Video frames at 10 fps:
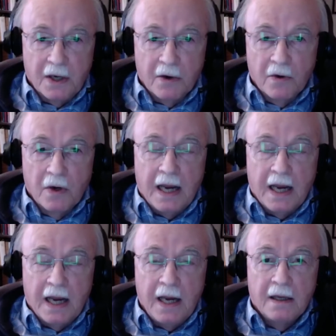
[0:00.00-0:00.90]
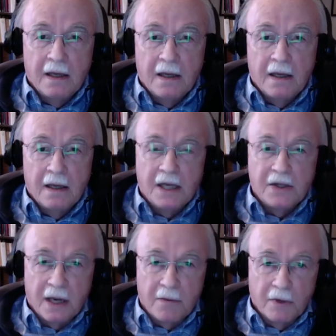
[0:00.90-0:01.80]
early, uh, as
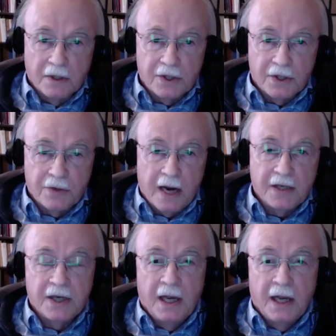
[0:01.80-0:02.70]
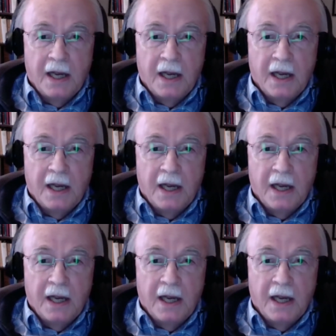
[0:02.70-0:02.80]
I will stress,